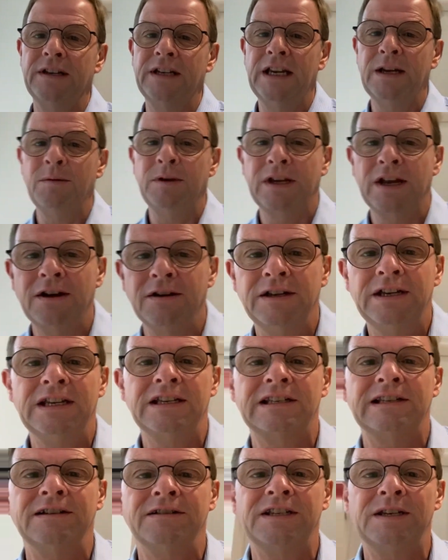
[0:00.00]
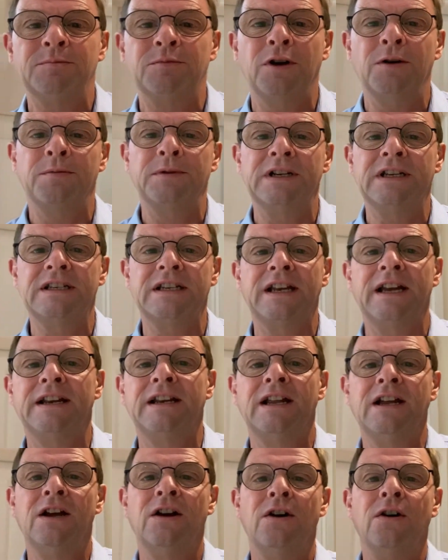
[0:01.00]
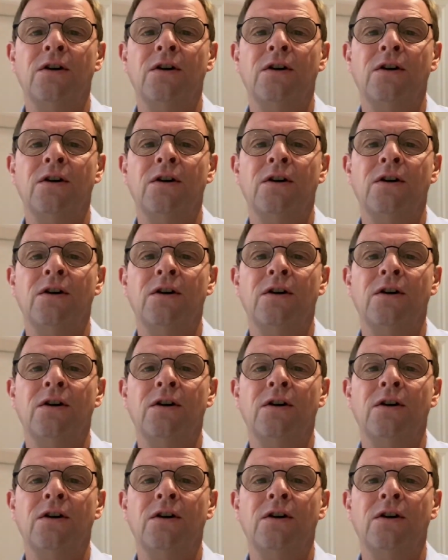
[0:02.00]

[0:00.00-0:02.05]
And here we go, here's Lucy Properties again,